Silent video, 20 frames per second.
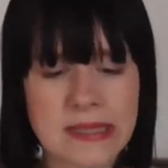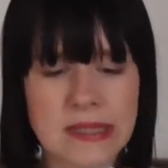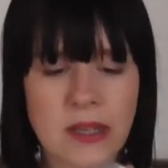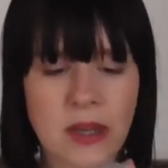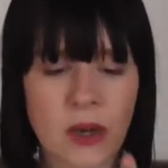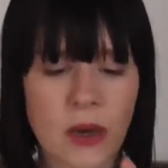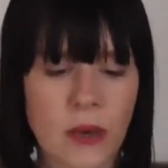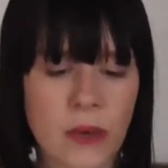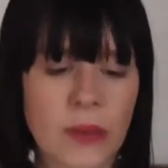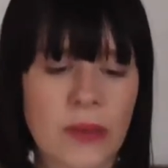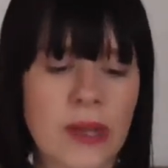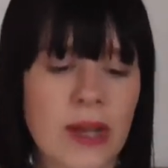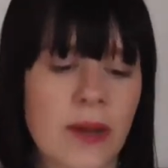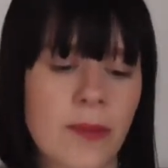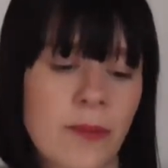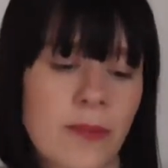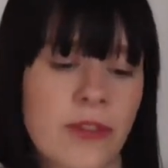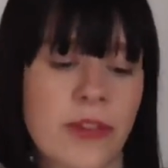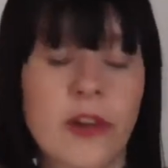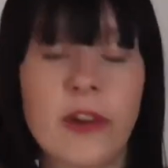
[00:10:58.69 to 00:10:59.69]
So
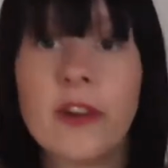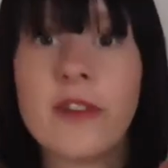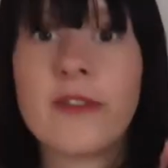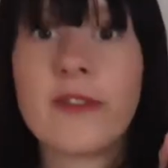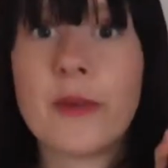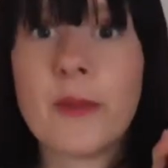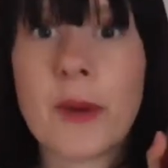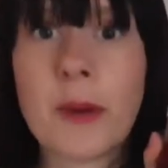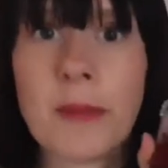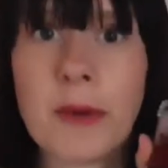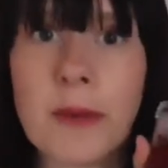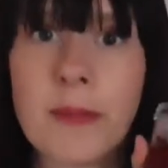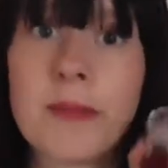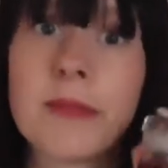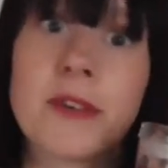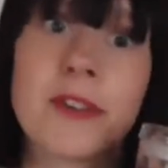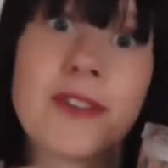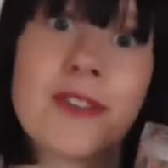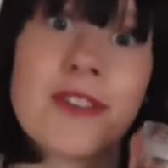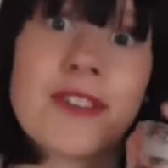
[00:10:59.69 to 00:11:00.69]
yeah, sorry for my mom,
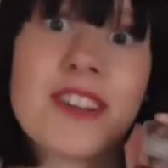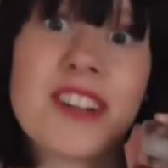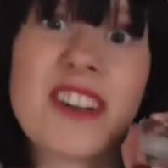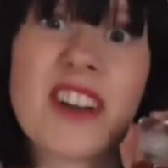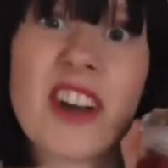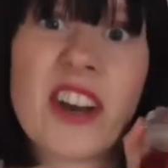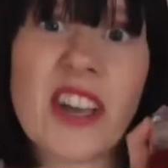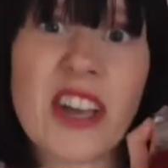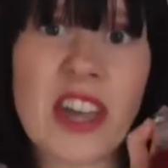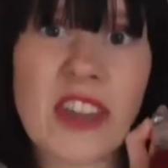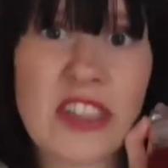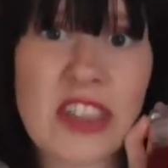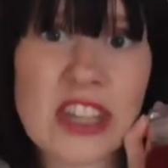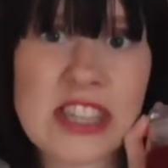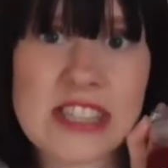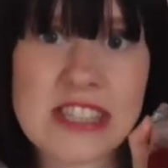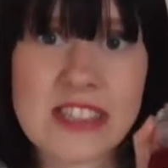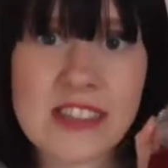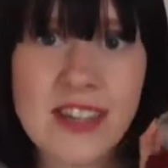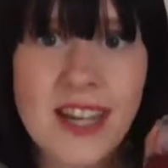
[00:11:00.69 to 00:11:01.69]
but she's still gonna get
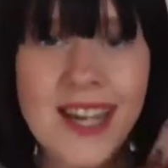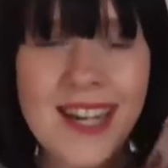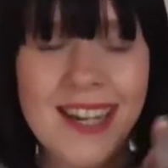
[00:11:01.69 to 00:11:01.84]
this.